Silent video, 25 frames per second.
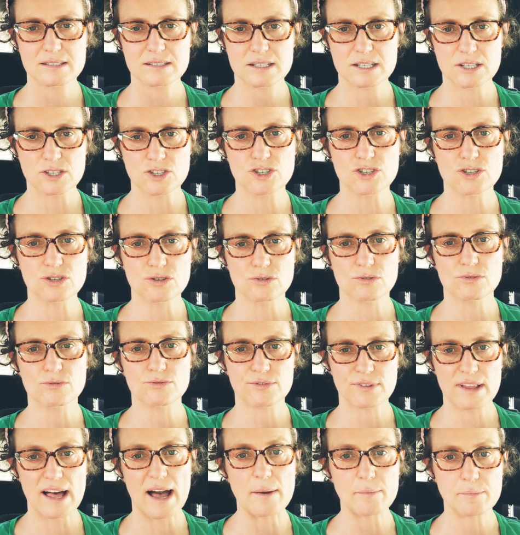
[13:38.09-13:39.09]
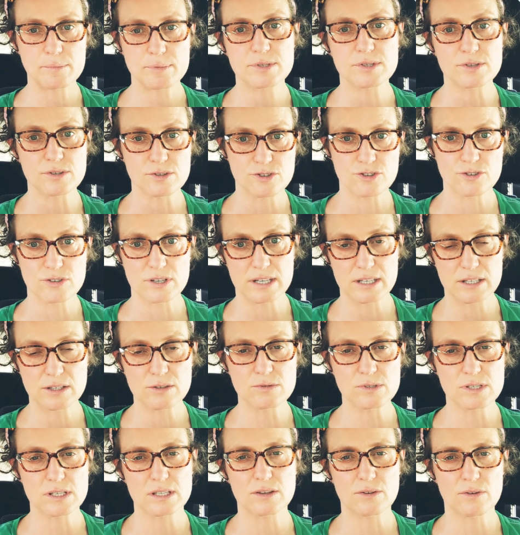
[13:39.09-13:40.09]
tissue flap surgery
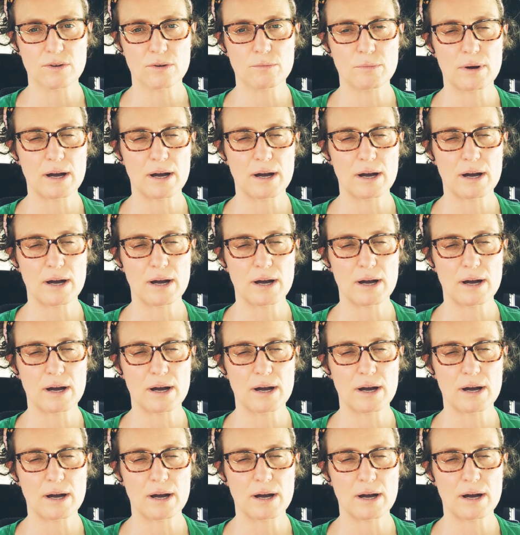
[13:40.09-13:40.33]
using their own